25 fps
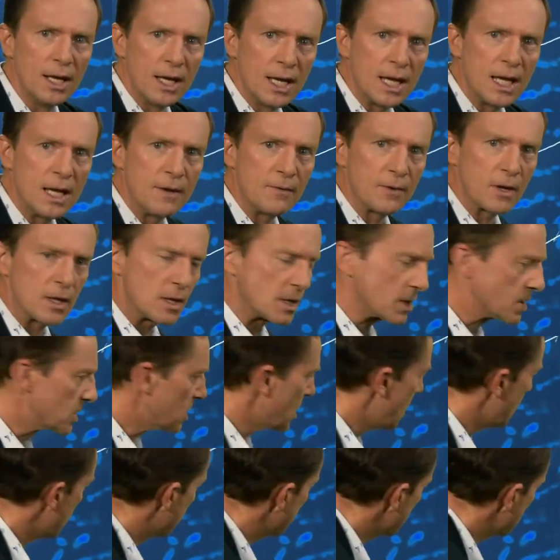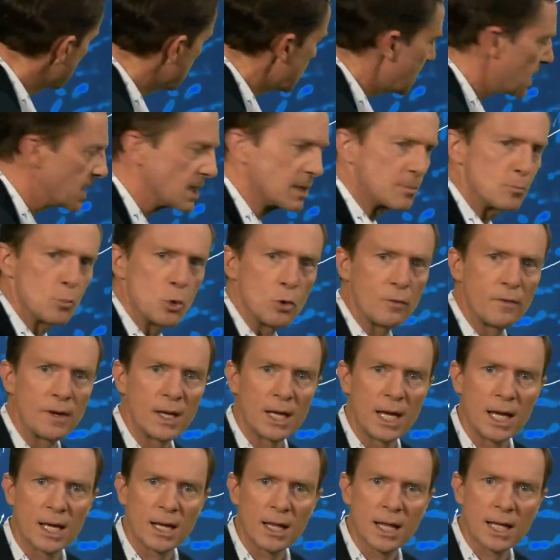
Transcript: even at the surface, is moving in.